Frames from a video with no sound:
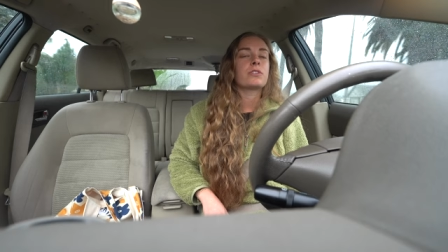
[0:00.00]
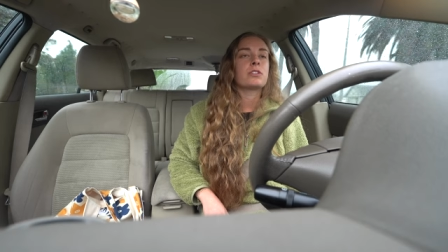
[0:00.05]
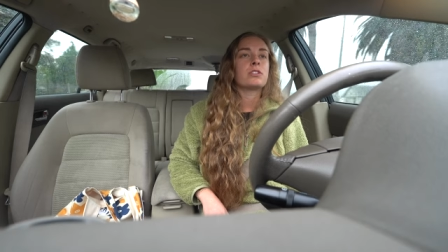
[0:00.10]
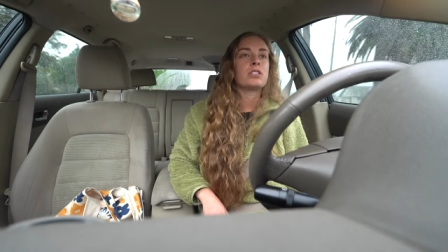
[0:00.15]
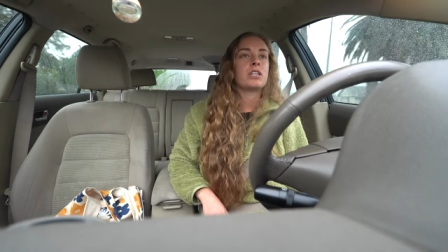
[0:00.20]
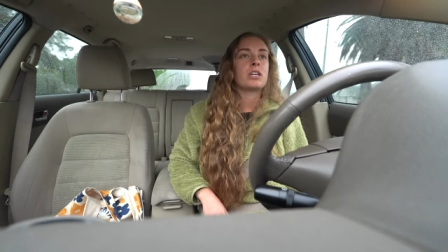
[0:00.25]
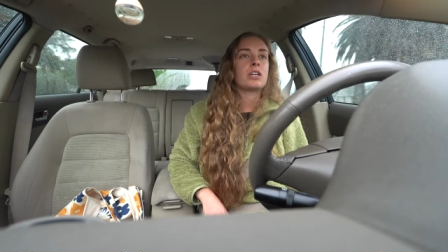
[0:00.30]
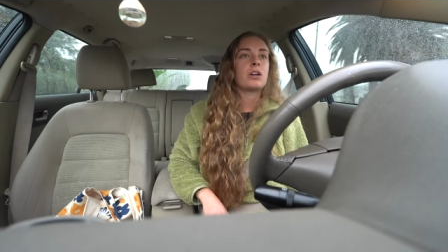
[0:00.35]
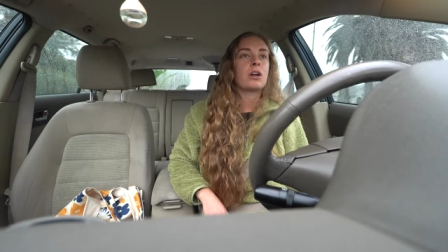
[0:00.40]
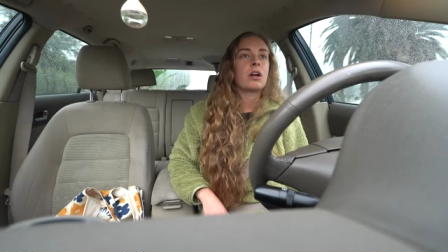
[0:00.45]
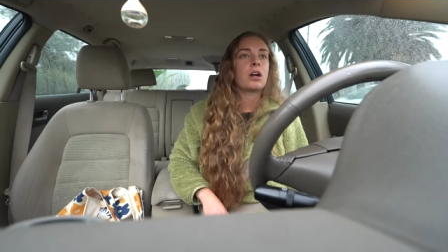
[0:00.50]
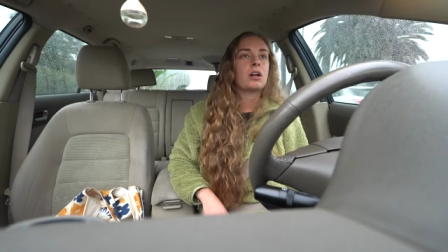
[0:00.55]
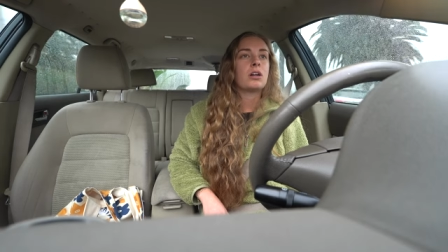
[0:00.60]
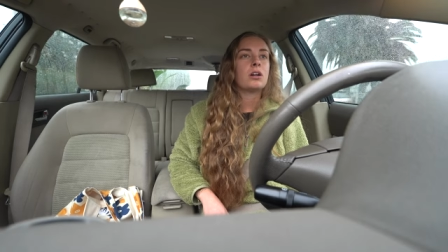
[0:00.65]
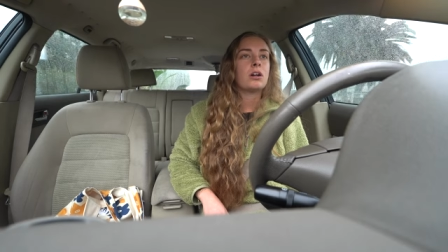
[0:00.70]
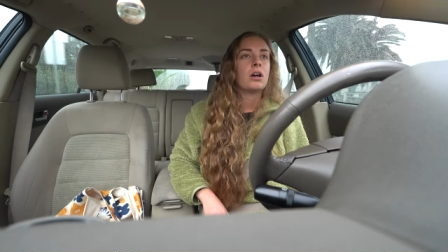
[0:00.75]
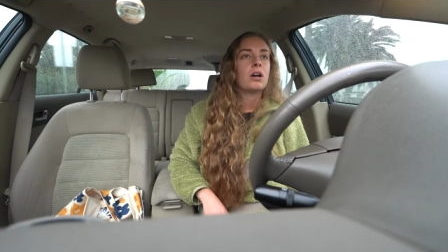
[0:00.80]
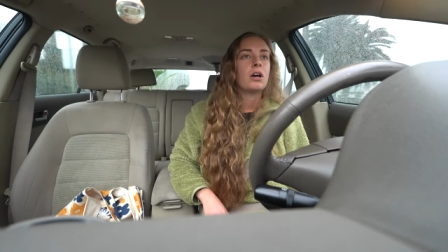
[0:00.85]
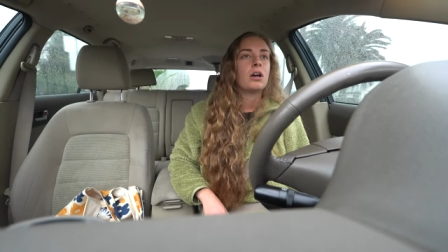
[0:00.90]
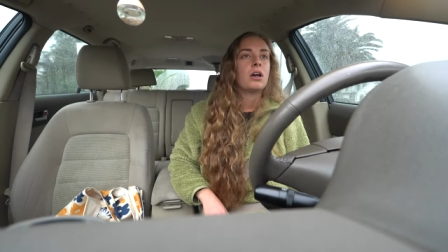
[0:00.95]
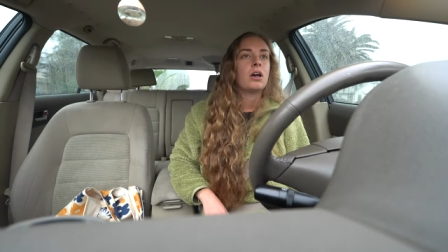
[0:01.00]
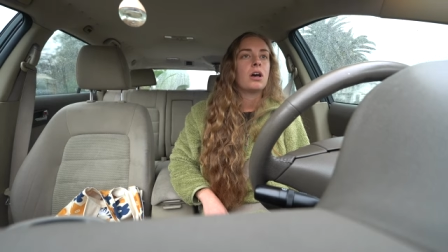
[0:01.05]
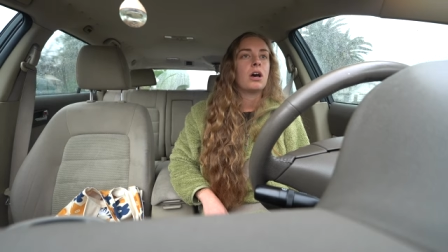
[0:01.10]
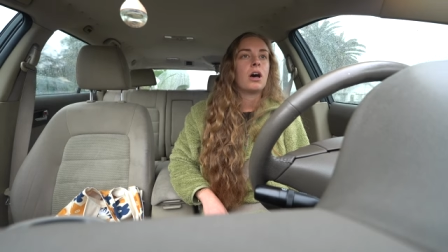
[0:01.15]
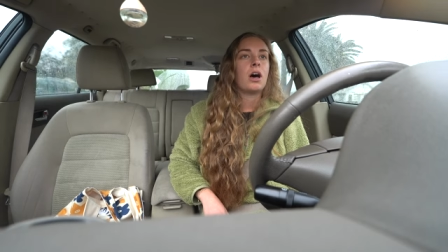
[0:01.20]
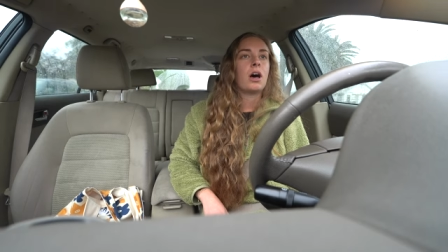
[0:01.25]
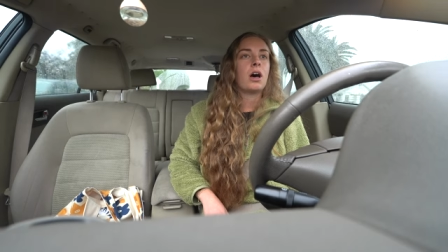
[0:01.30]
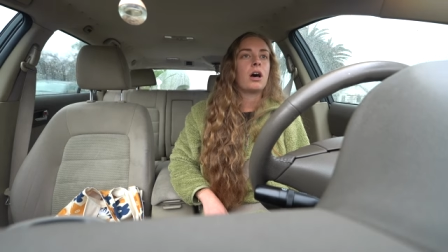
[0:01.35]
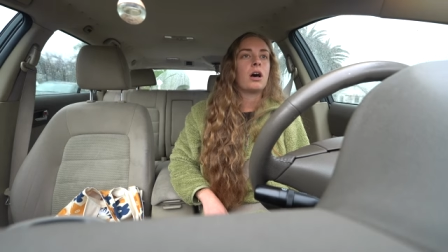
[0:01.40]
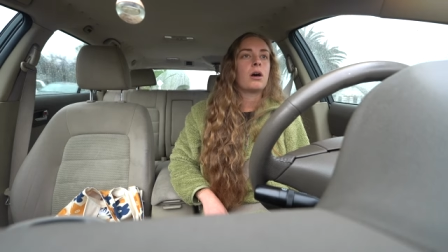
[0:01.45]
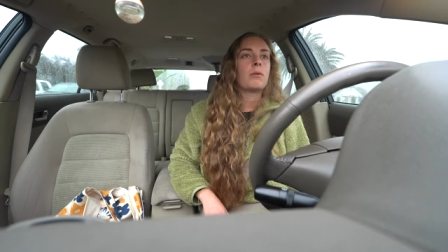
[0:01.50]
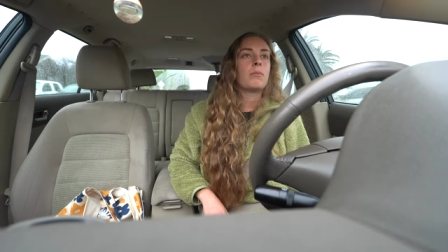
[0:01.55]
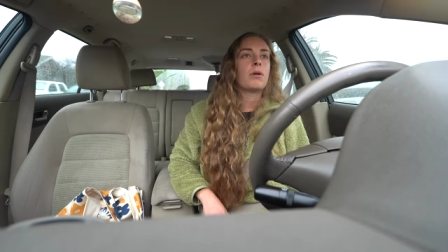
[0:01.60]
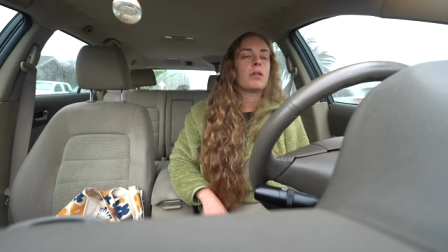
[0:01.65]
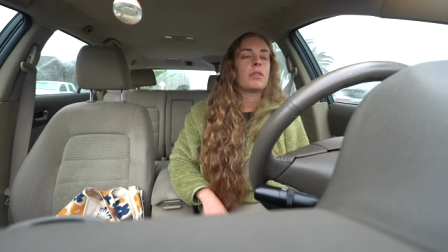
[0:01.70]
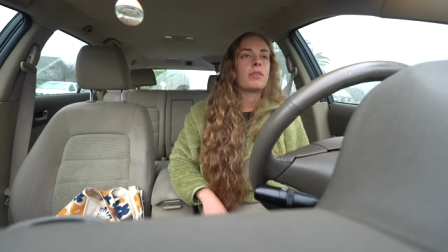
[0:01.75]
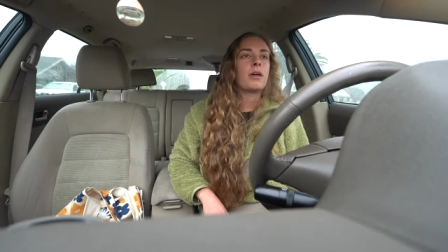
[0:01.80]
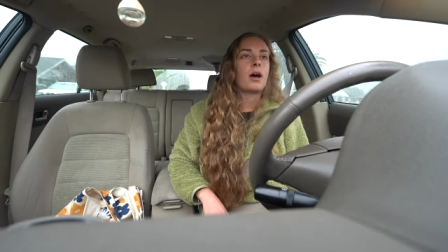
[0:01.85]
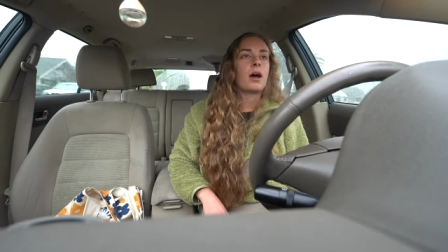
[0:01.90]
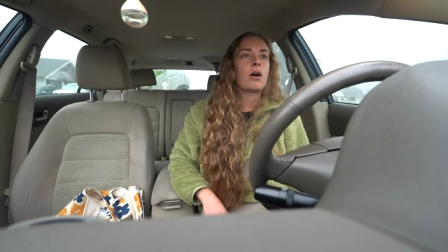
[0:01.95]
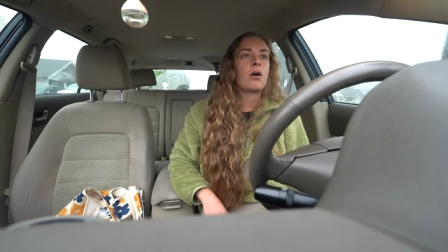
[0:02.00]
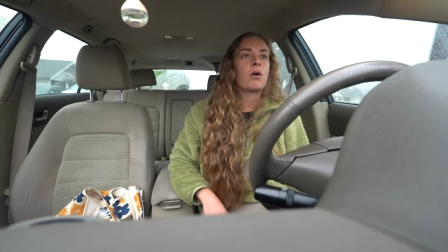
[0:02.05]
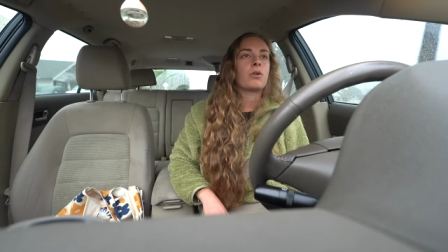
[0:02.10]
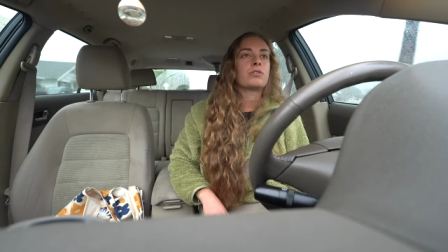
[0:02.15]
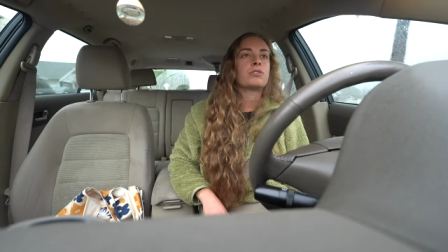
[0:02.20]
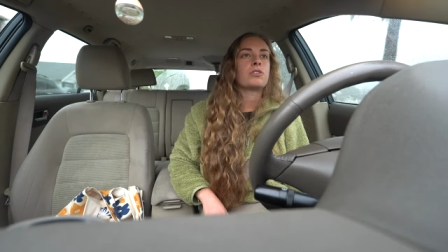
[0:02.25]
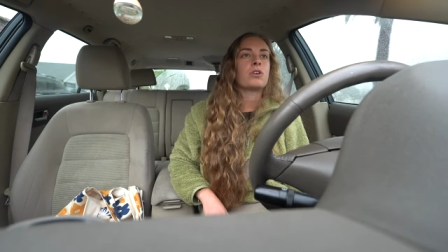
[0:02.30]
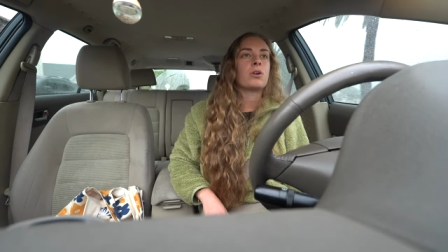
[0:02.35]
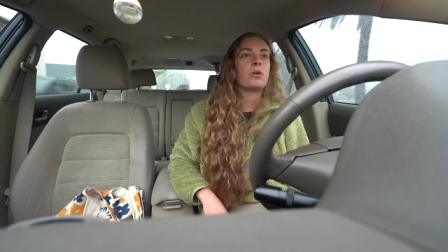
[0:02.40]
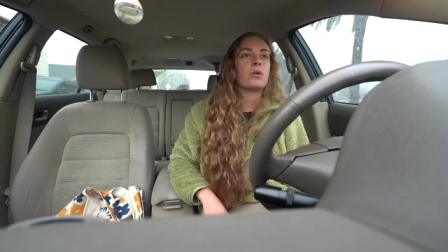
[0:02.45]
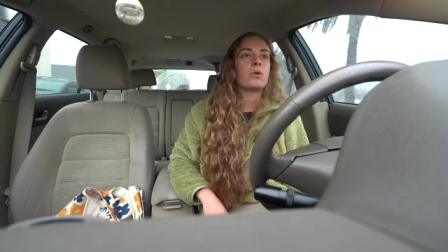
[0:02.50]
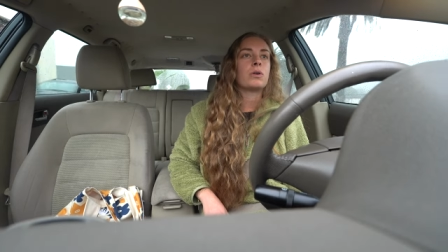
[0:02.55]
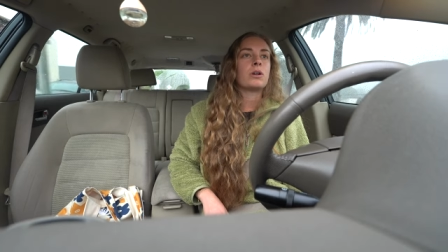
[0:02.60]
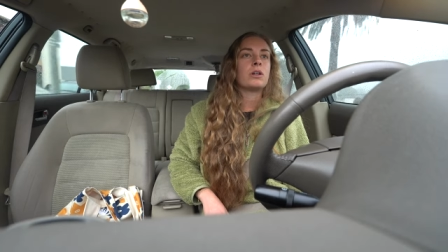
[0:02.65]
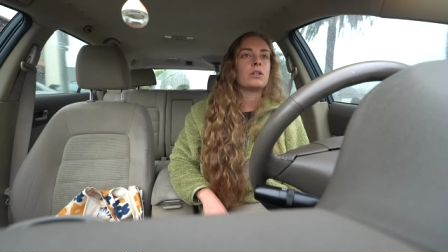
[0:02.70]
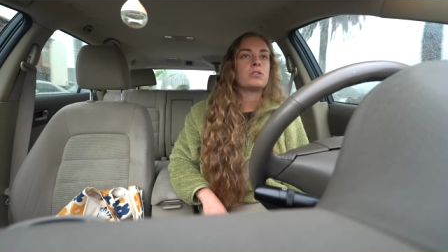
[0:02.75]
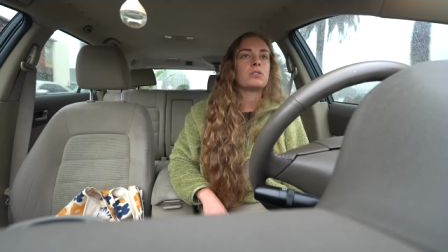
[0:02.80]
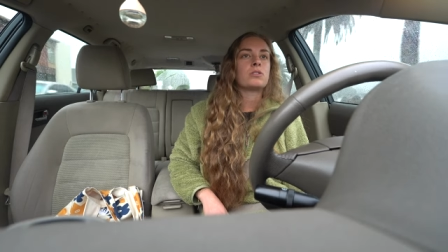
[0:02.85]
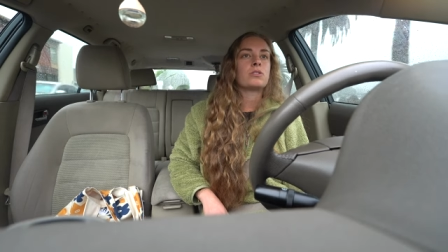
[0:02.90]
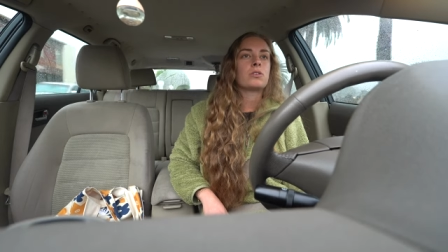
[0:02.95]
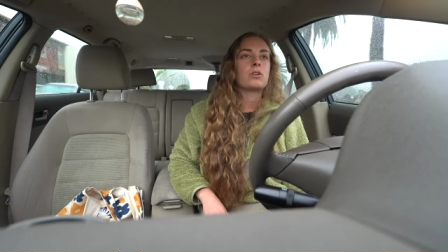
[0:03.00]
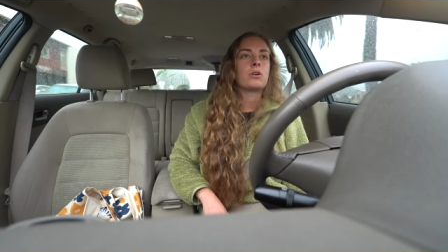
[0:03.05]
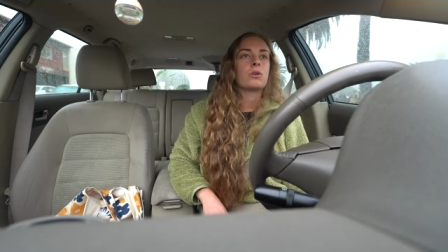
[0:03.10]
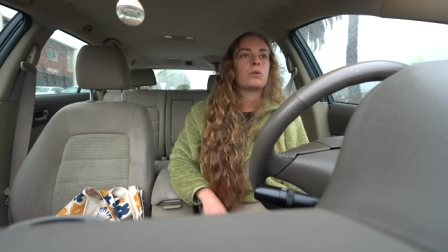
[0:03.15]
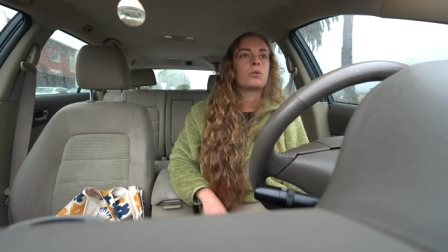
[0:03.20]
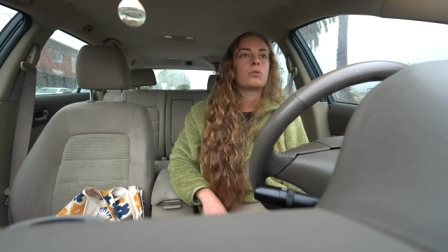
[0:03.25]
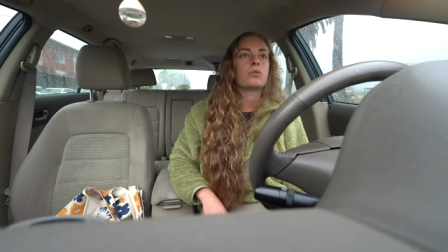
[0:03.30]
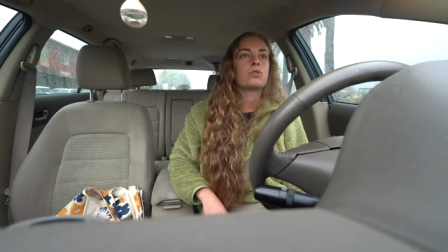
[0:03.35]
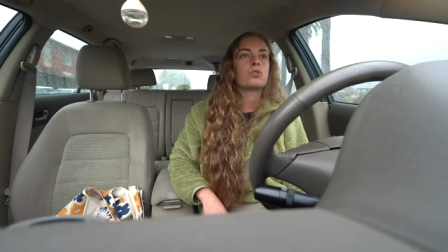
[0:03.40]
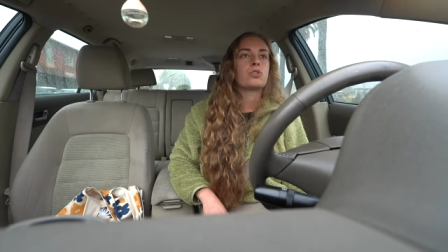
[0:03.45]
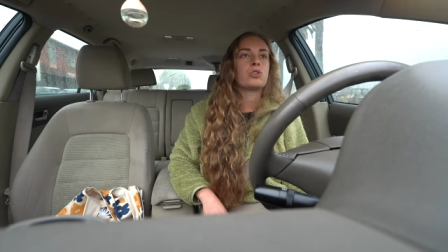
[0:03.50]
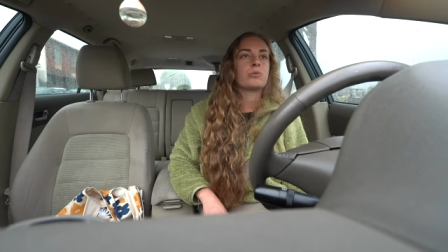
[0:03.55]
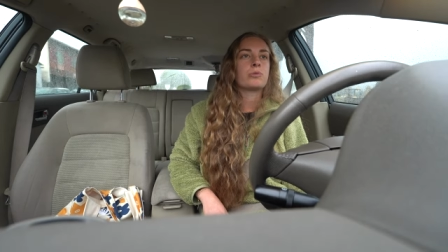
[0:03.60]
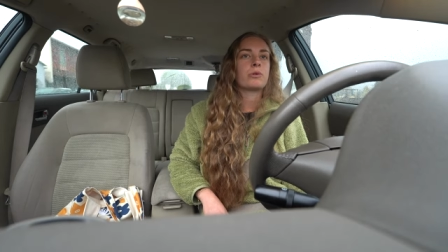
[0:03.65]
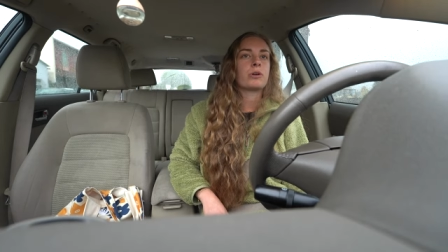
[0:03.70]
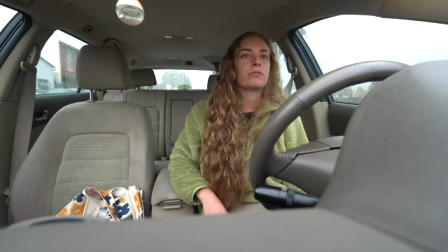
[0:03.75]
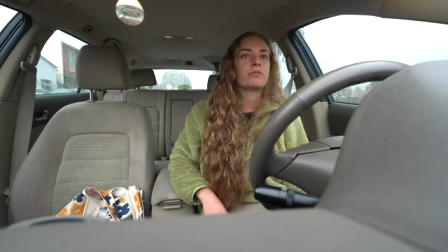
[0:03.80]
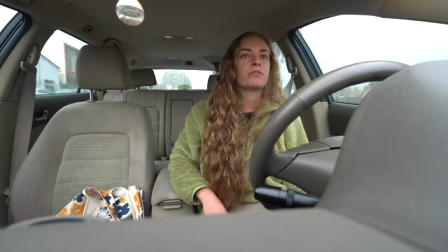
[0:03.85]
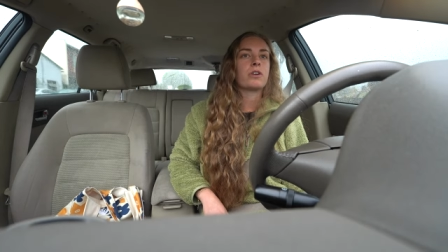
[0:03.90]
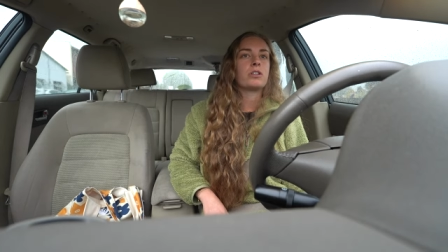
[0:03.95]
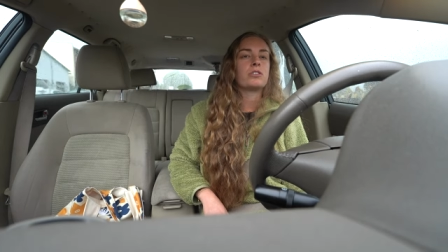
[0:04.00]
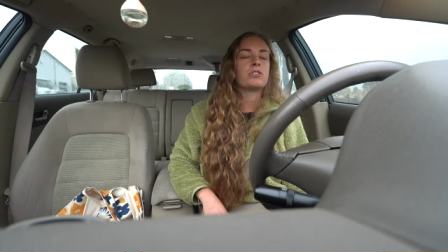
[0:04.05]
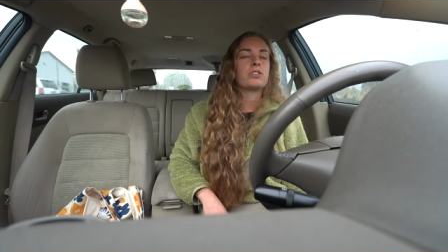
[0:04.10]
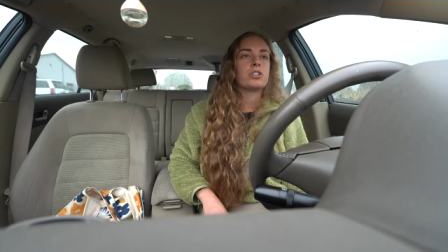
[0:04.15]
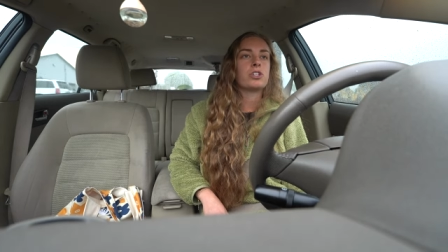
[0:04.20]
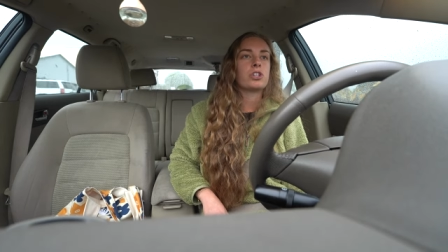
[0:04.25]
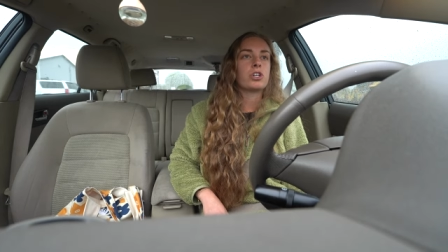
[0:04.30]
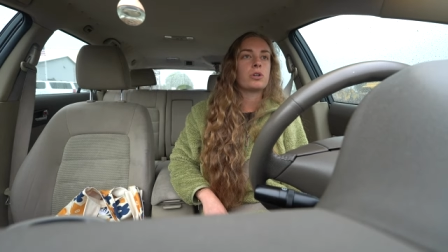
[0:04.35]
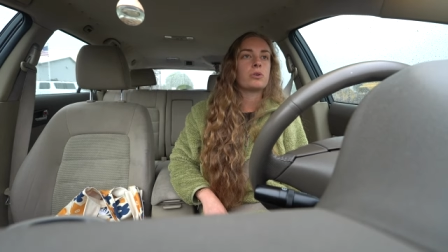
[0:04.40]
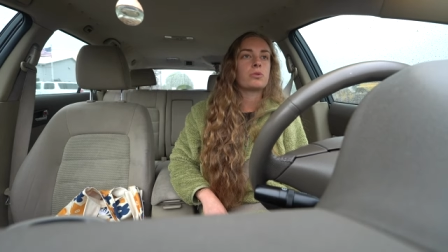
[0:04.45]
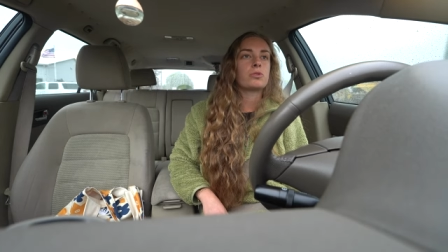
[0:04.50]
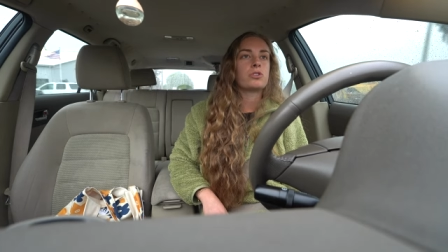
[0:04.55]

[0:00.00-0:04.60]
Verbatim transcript: for dinner. Um, that also is super fun to do.